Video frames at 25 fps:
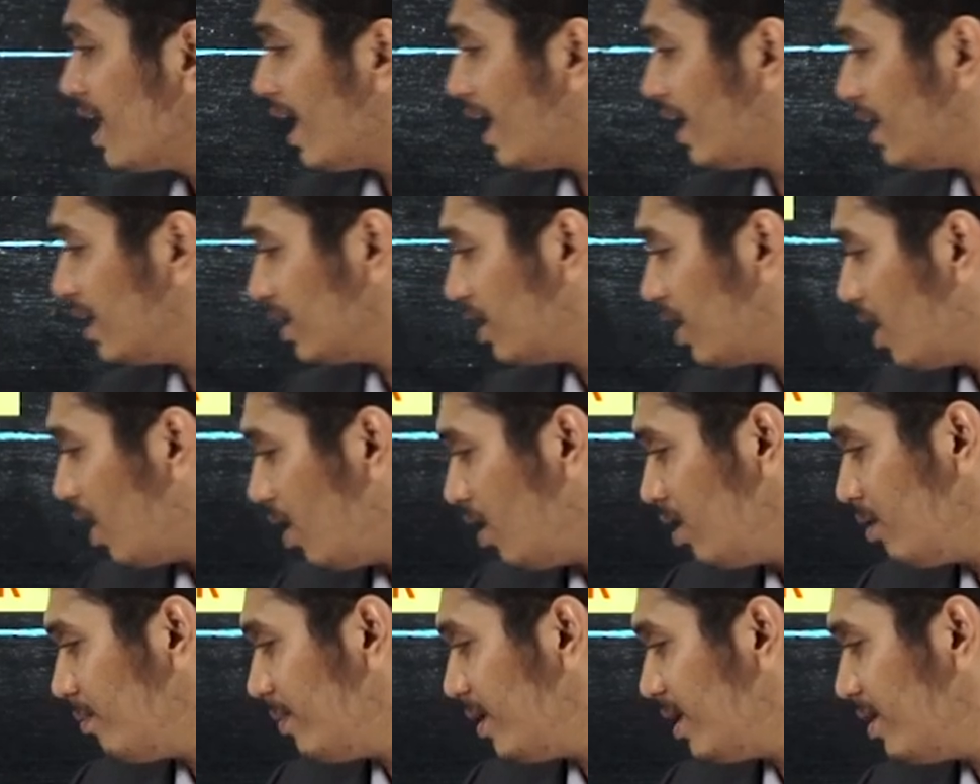and
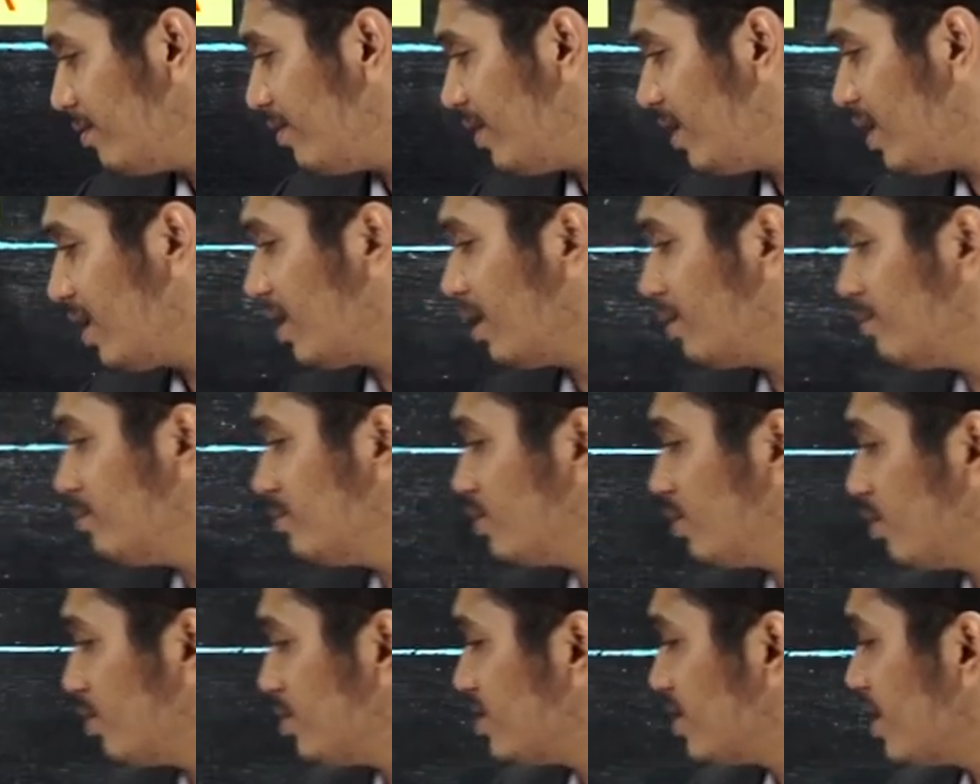government welcomes
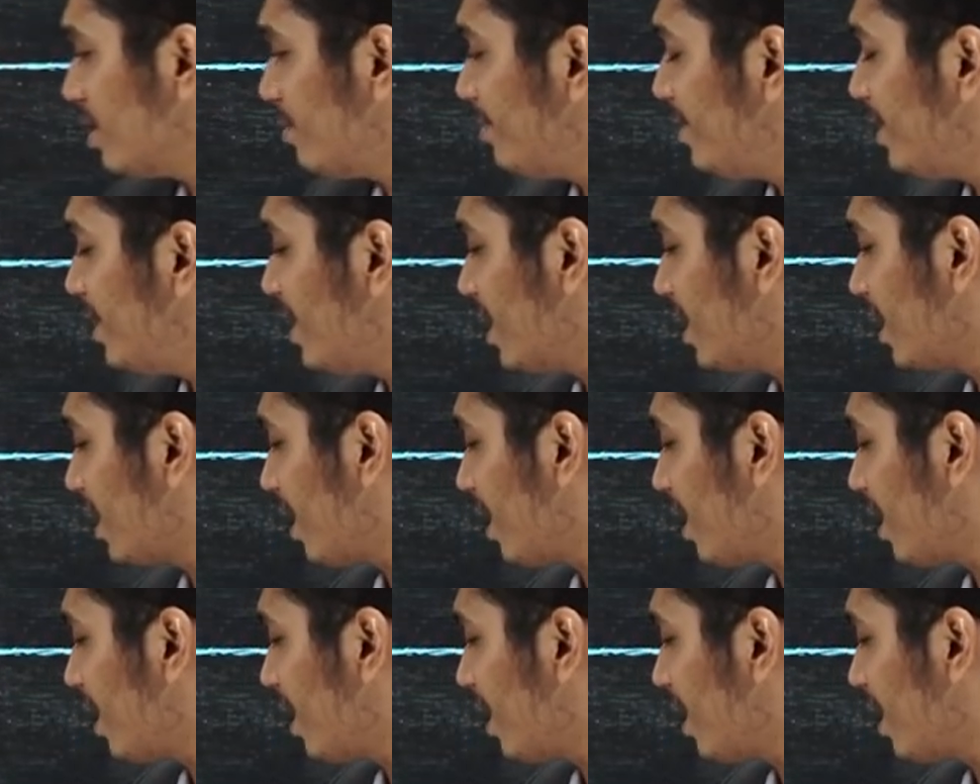social media